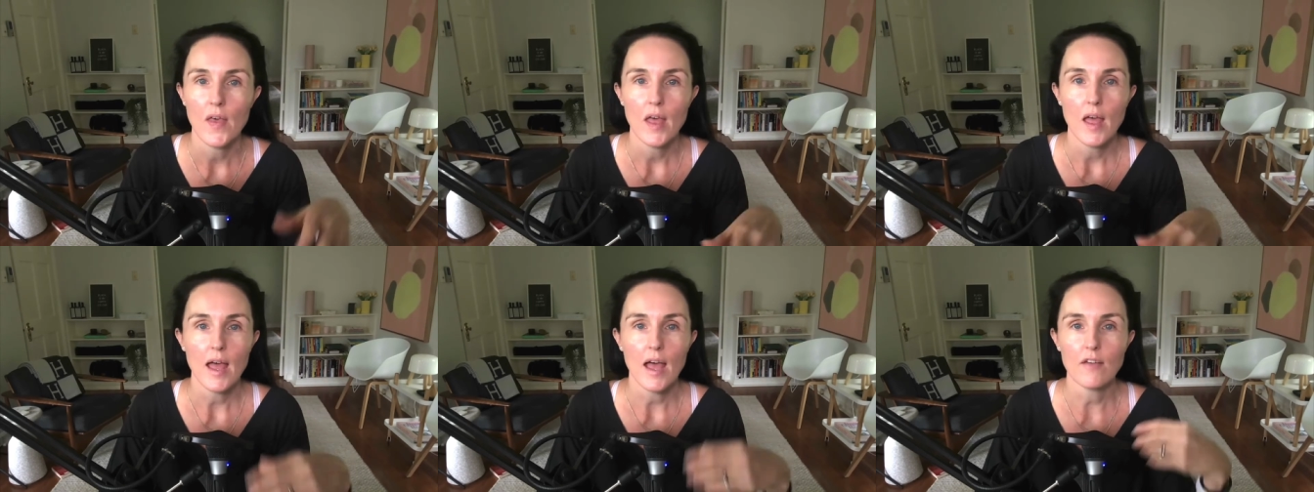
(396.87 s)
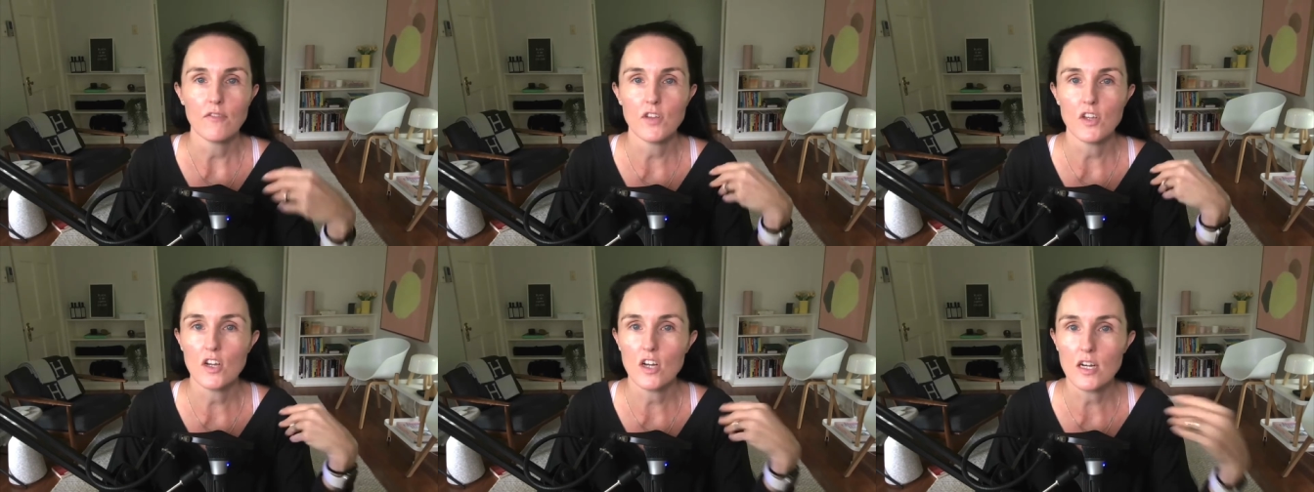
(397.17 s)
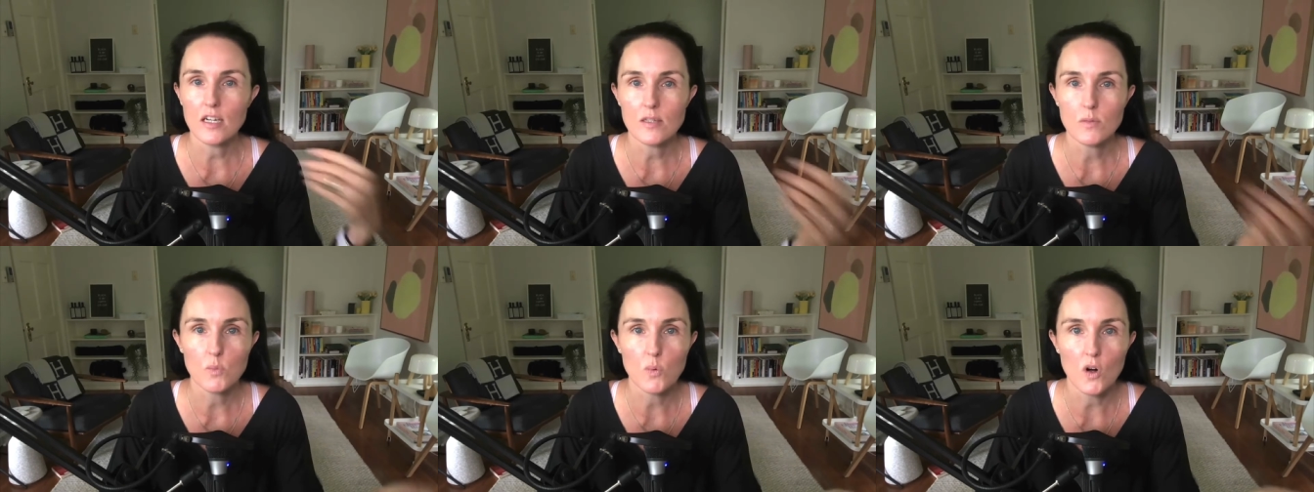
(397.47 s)
Have you
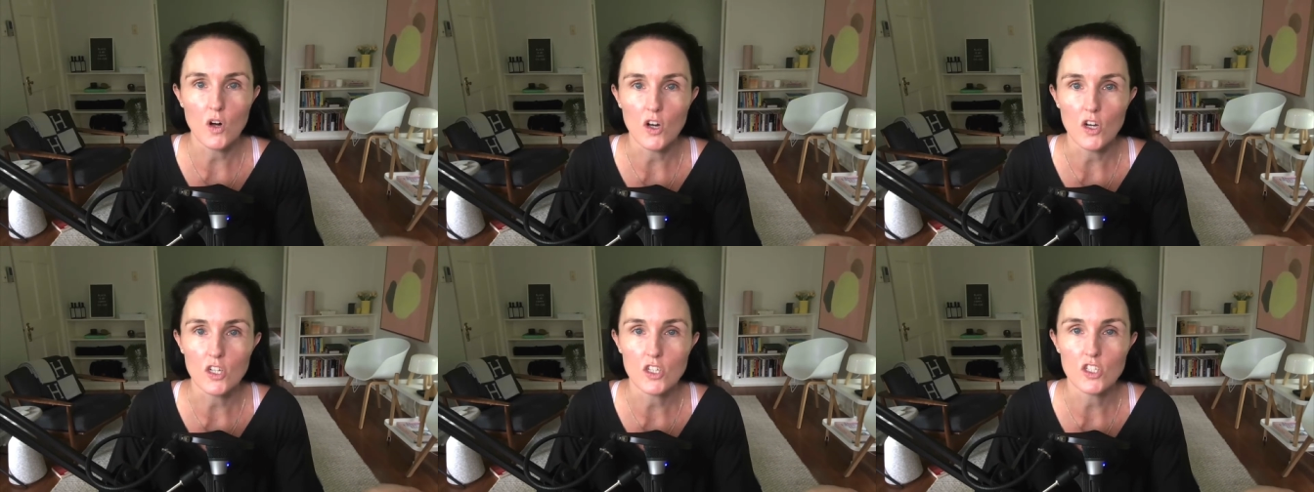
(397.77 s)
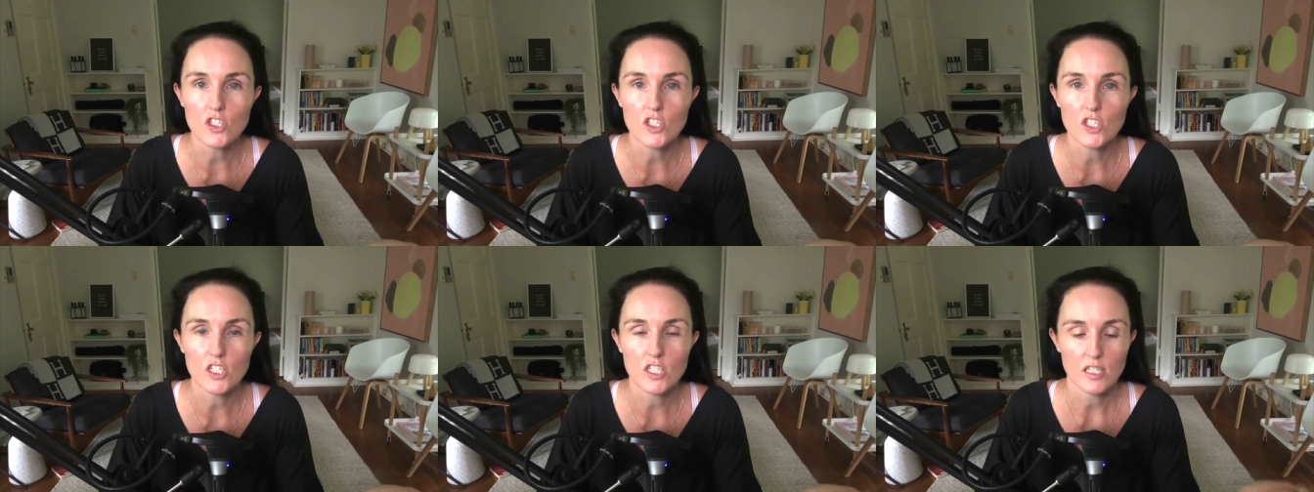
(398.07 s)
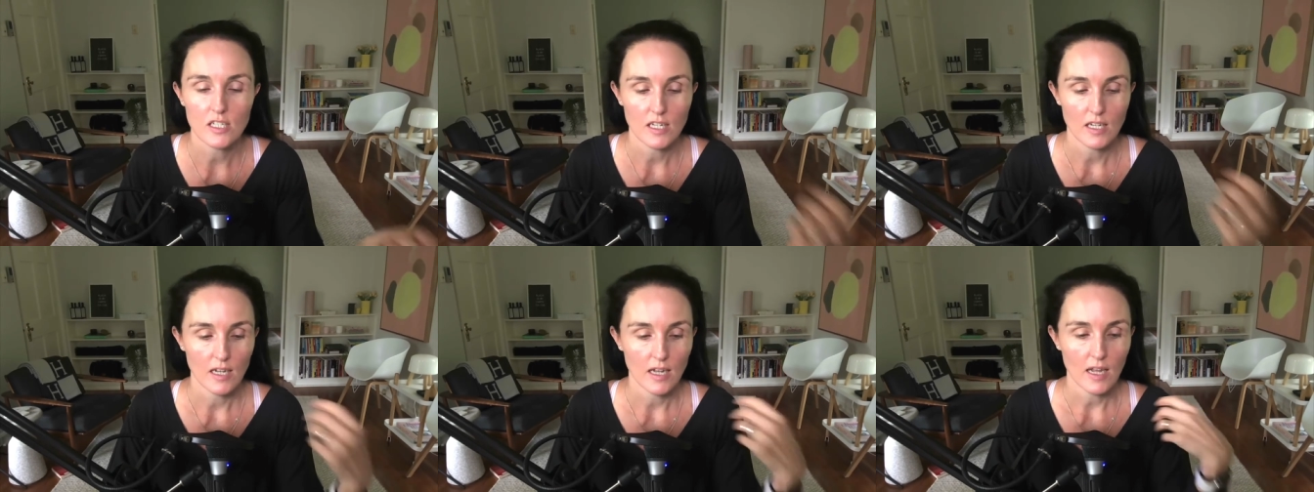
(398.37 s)
guys watched
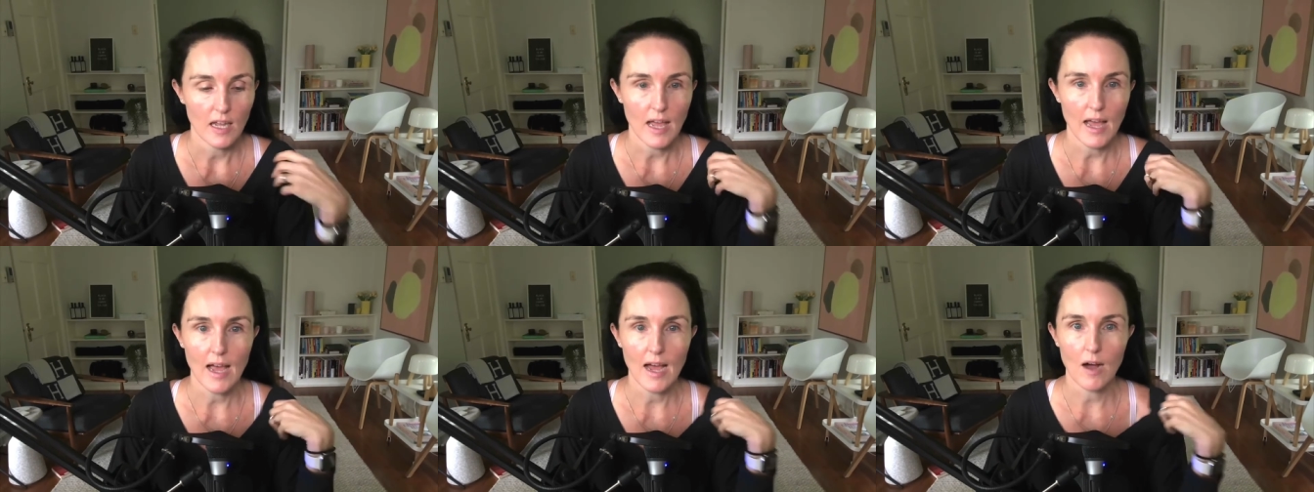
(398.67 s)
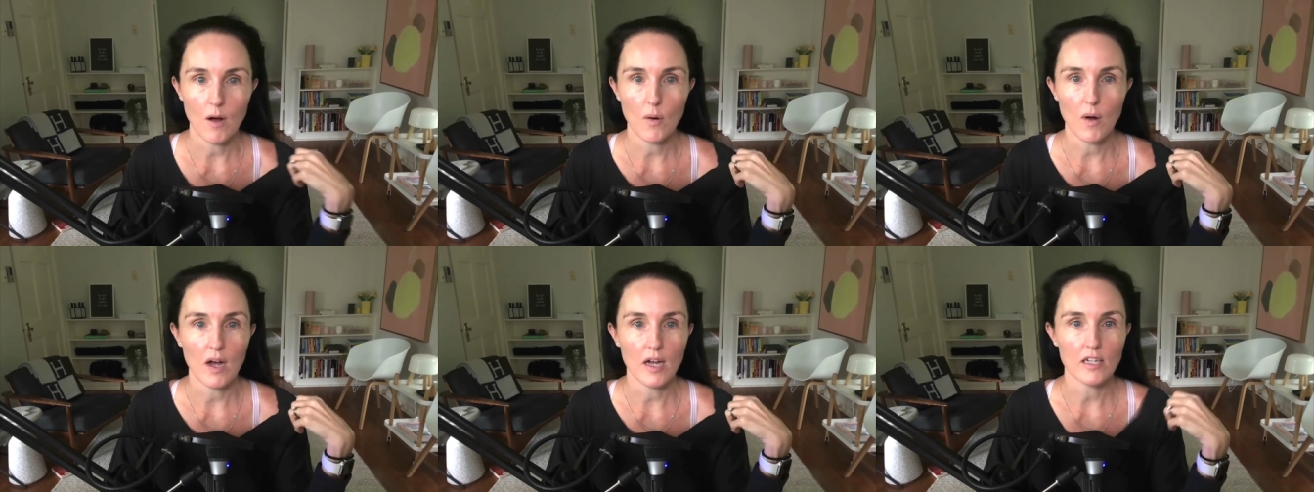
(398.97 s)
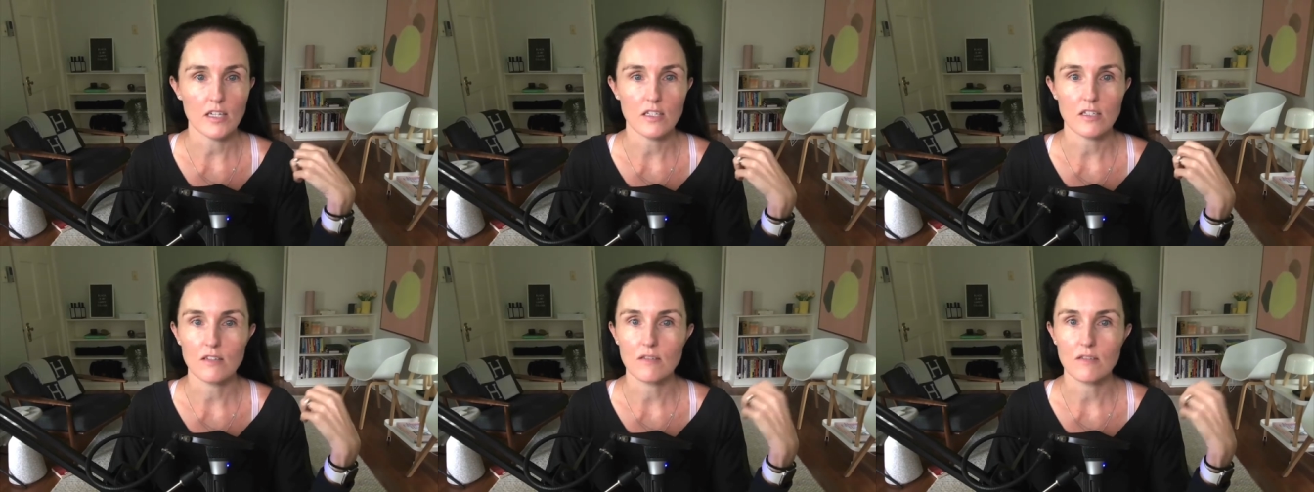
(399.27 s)
how I